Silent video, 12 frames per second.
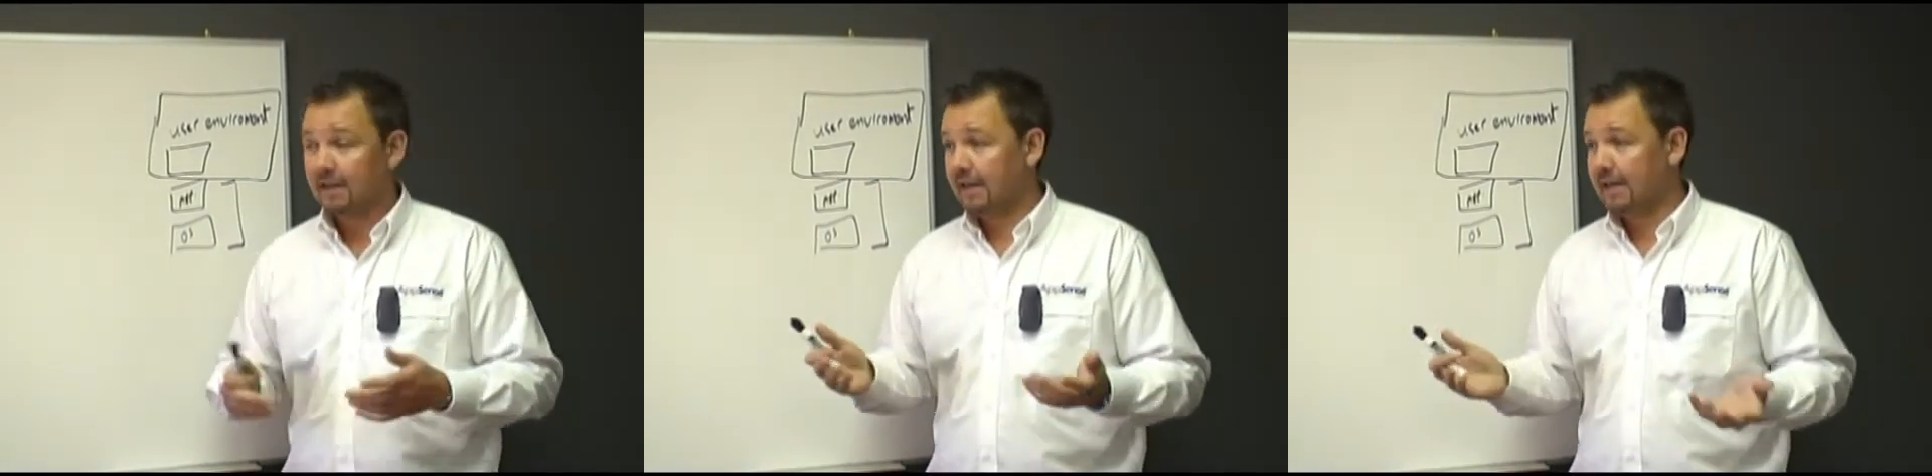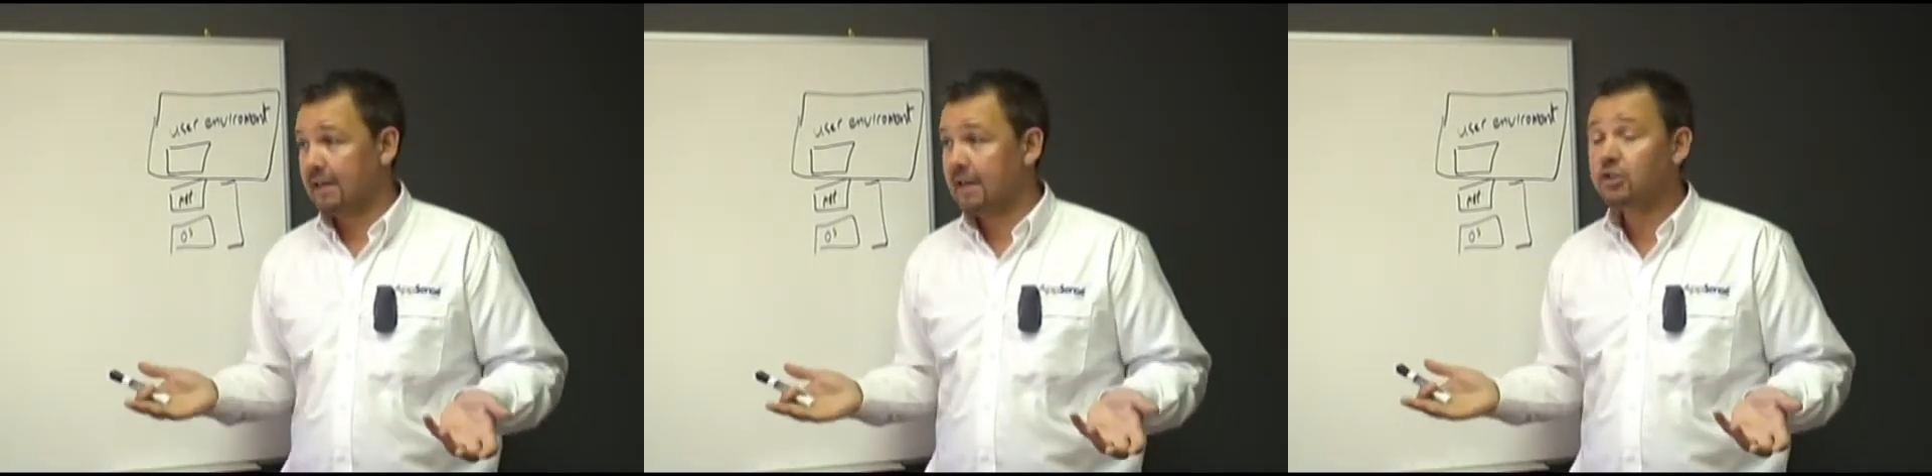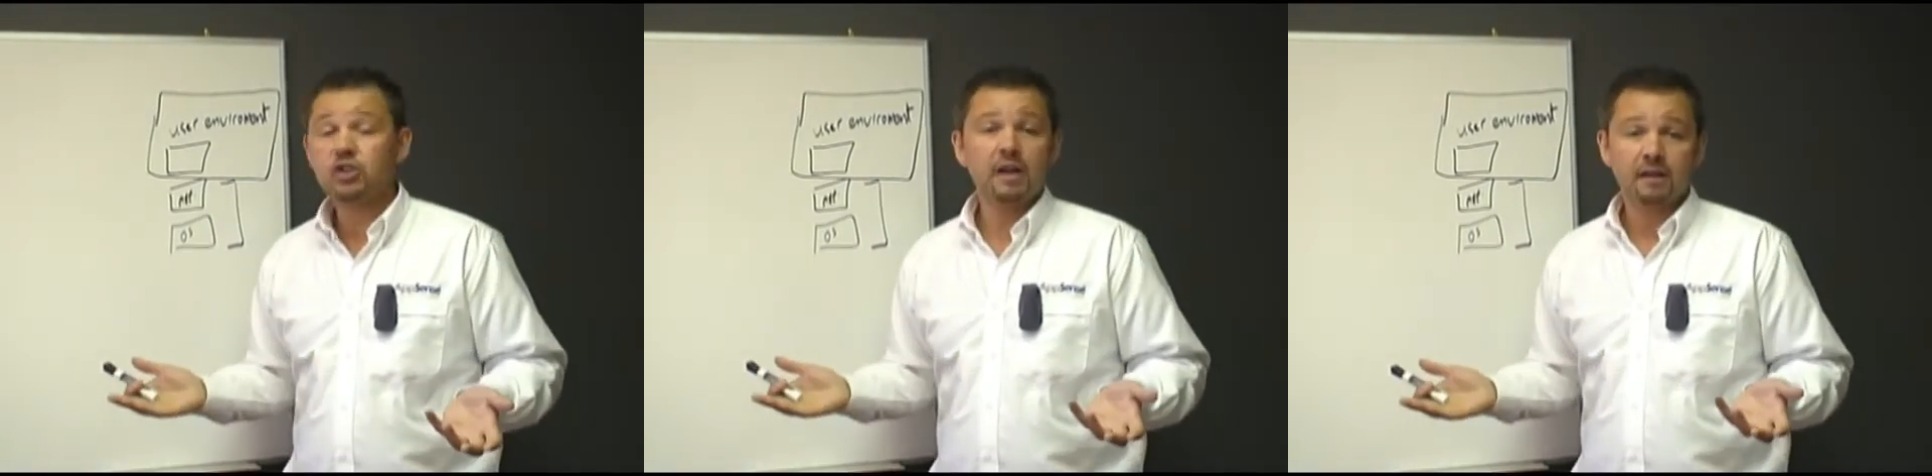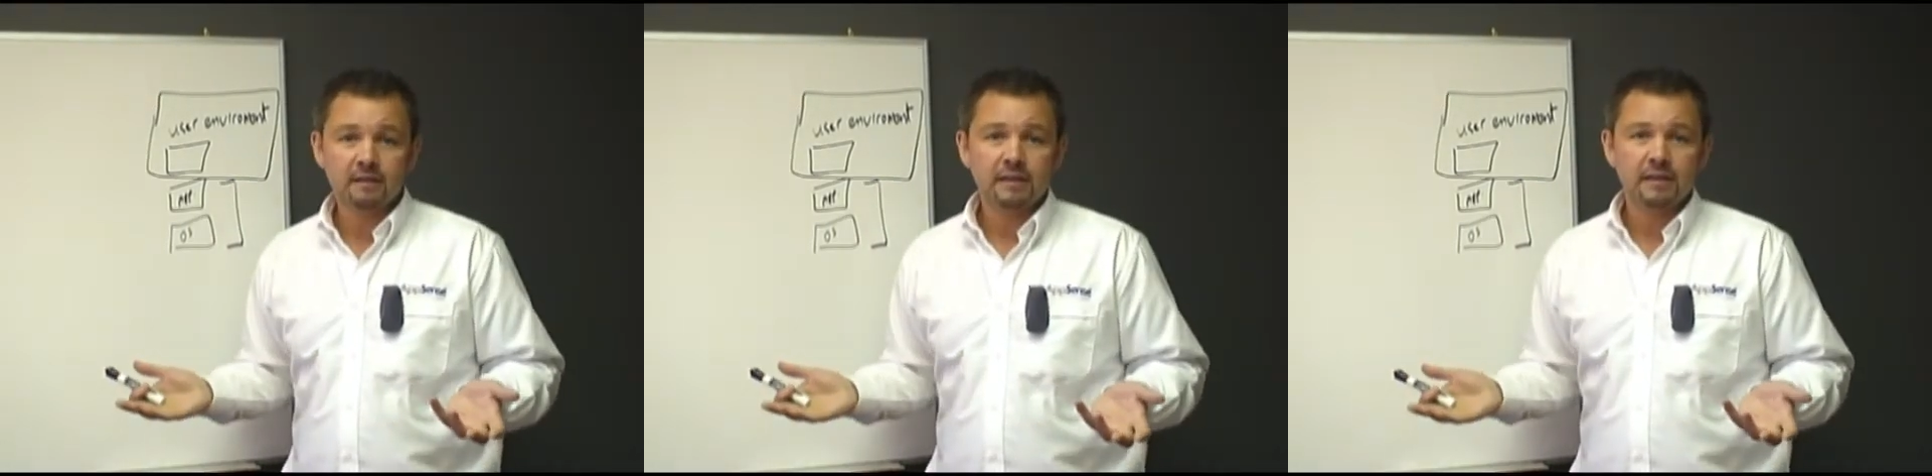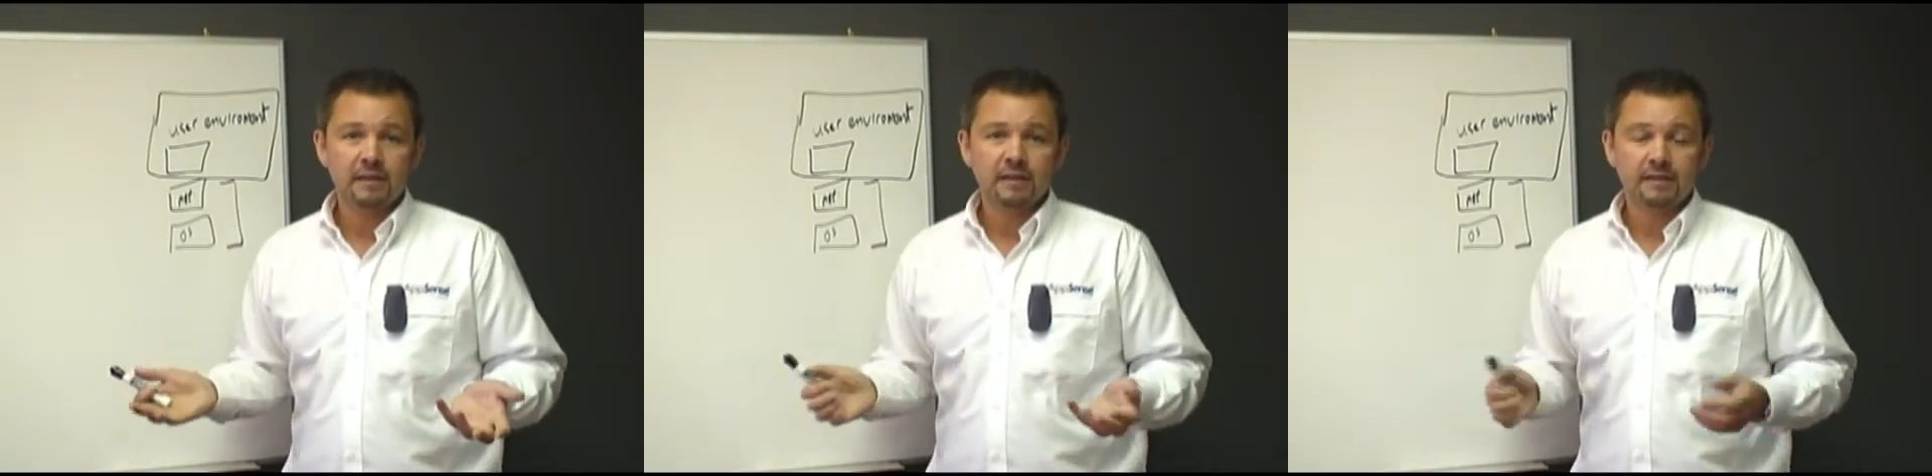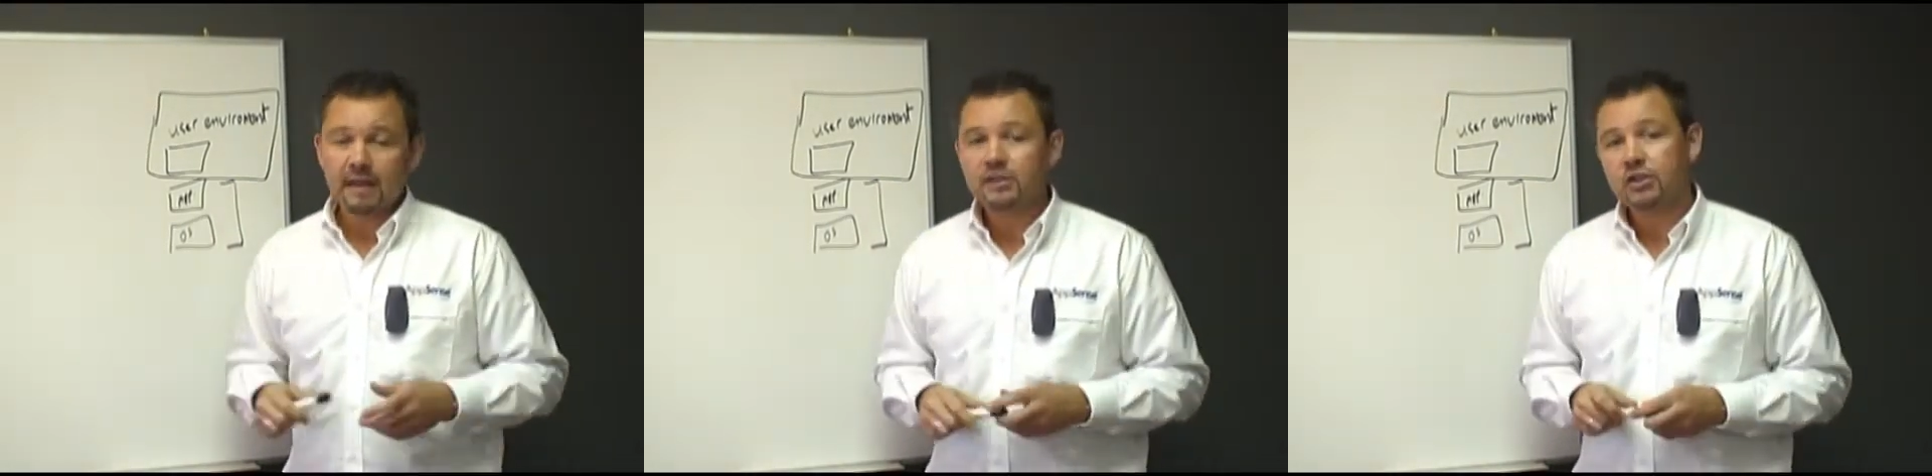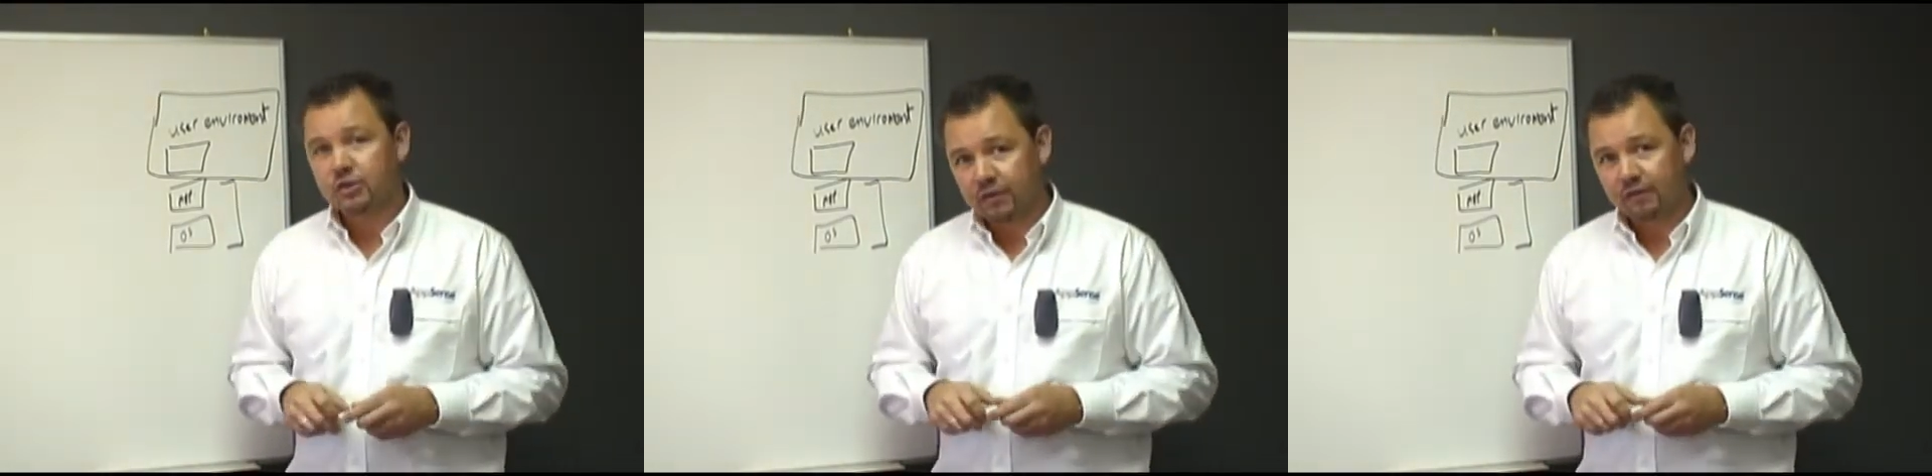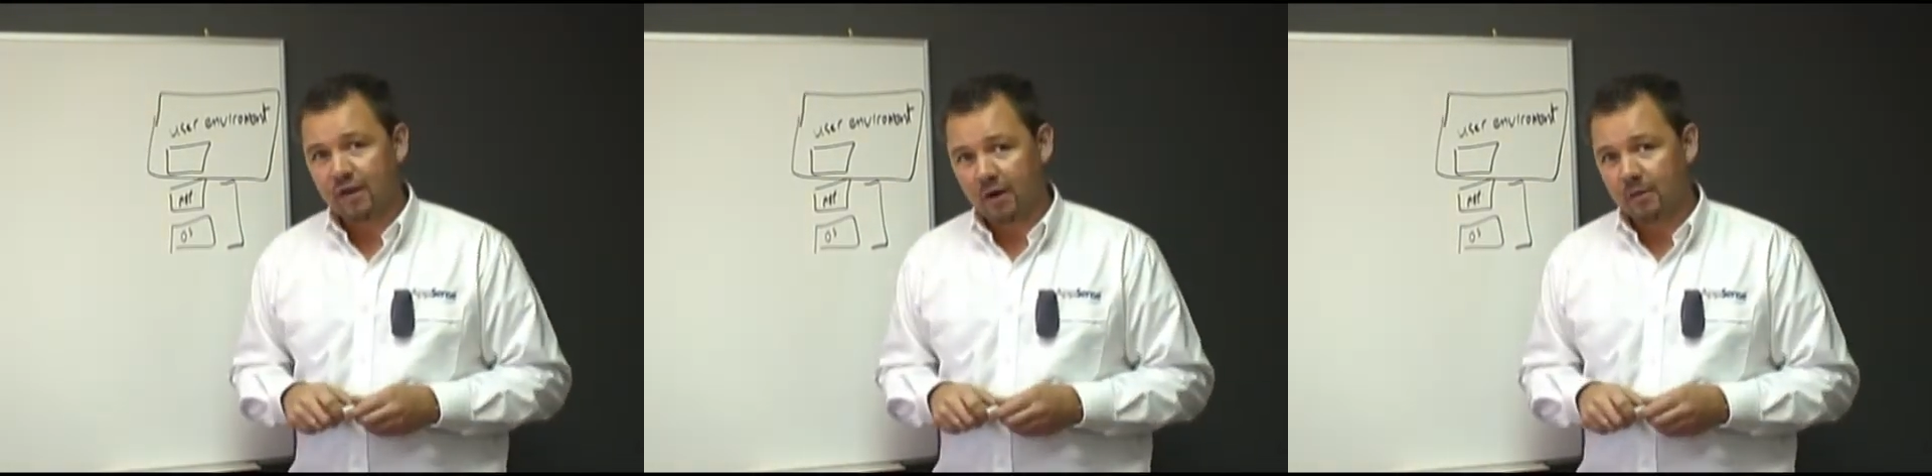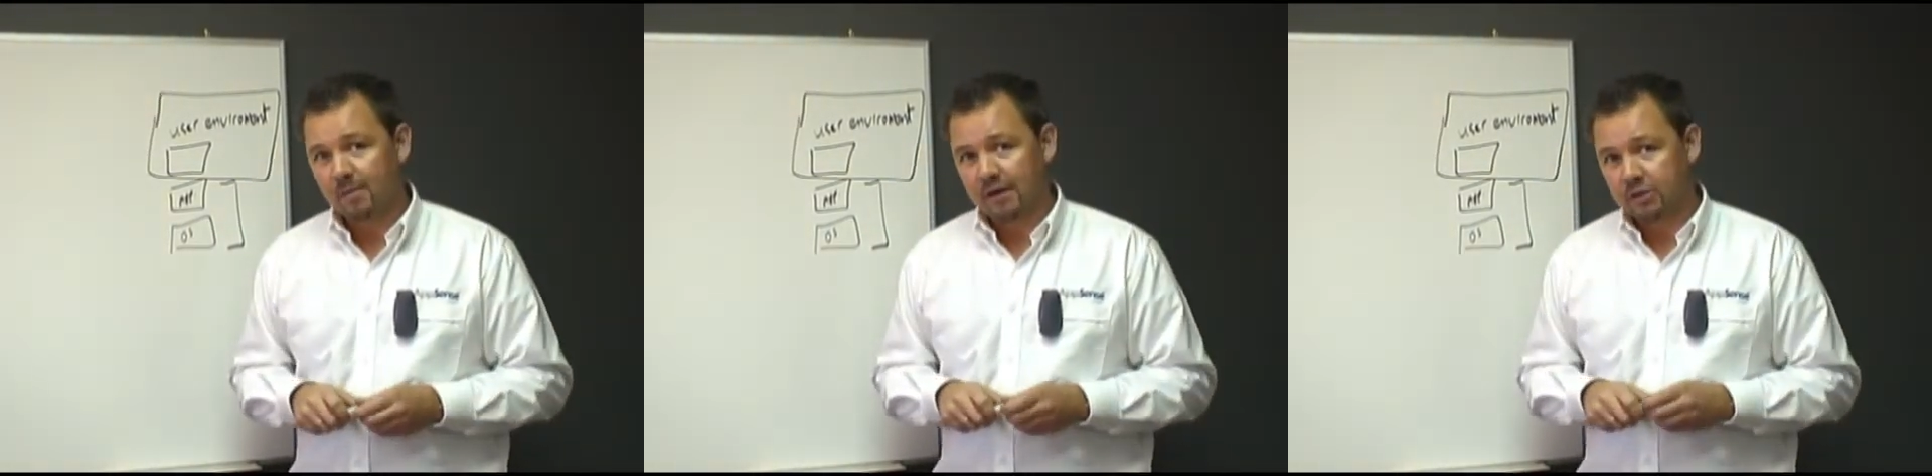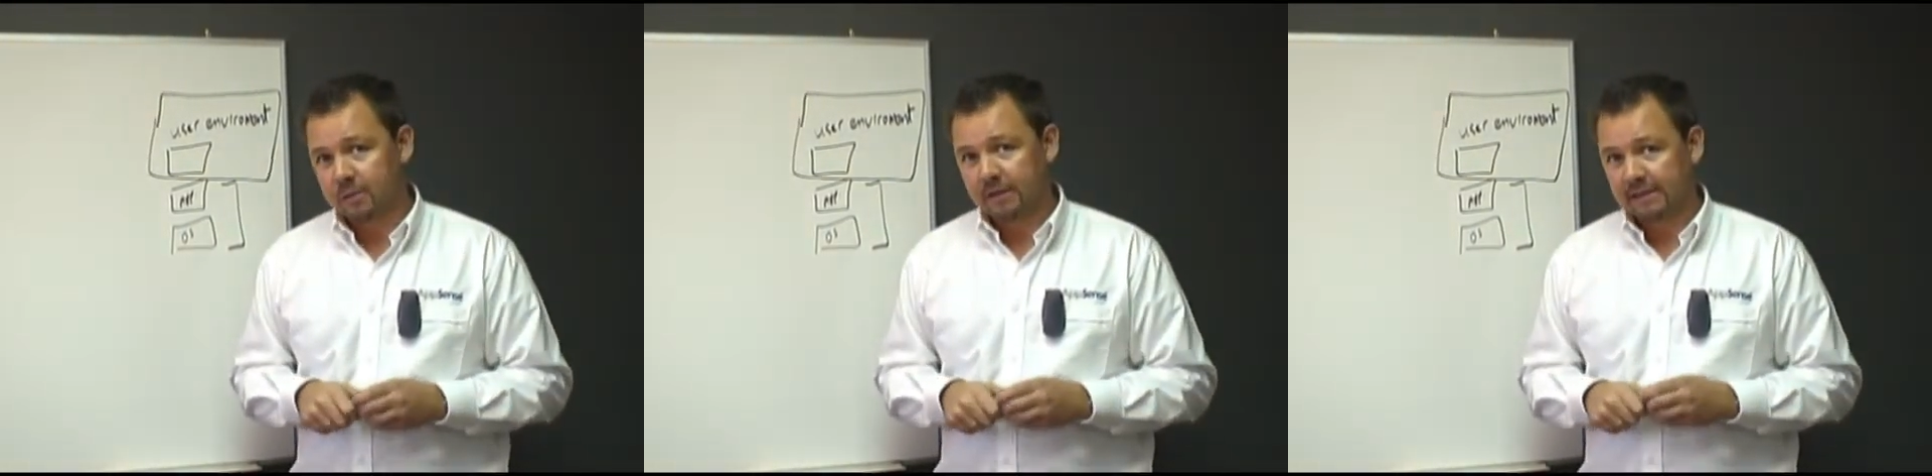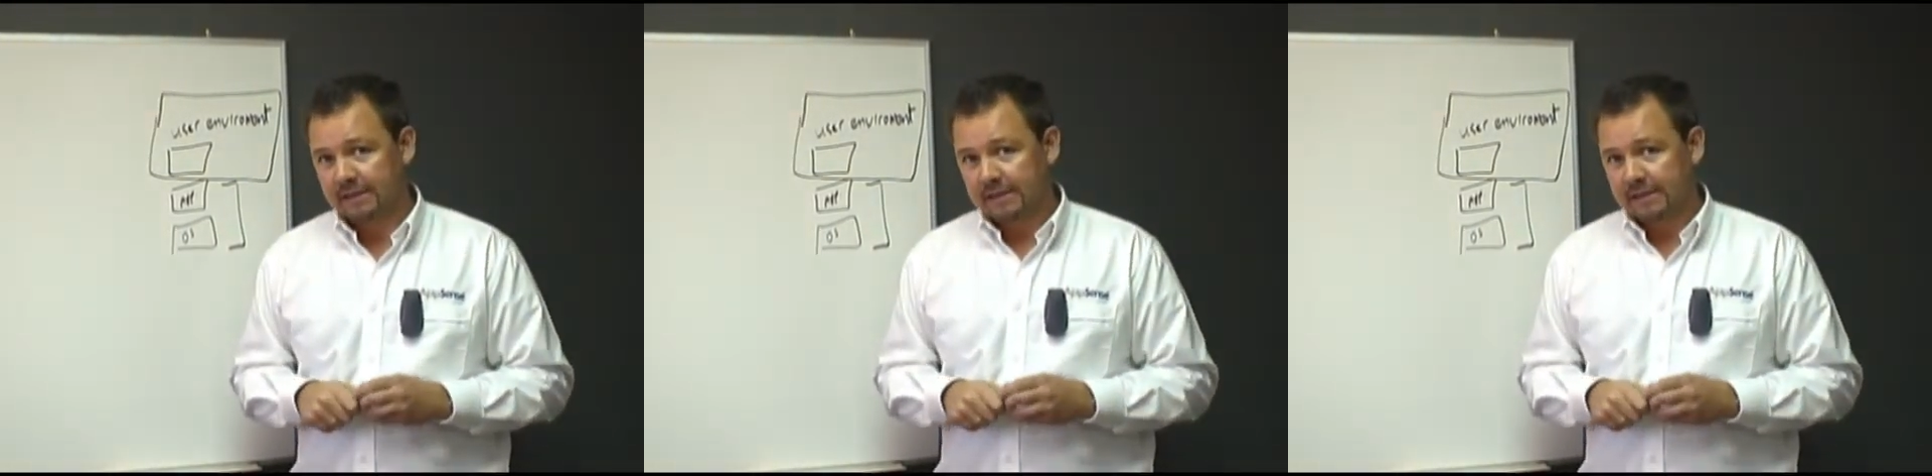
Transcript: And in a nutshell, that's user environment management.